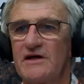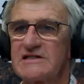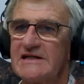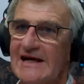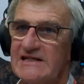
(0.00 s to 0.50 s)

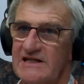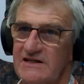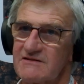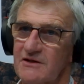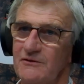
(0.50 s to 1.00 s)

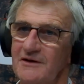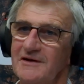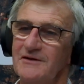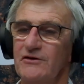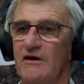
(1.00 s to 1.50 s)
1980, so
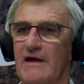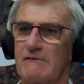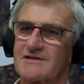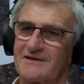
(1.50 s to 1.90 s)
that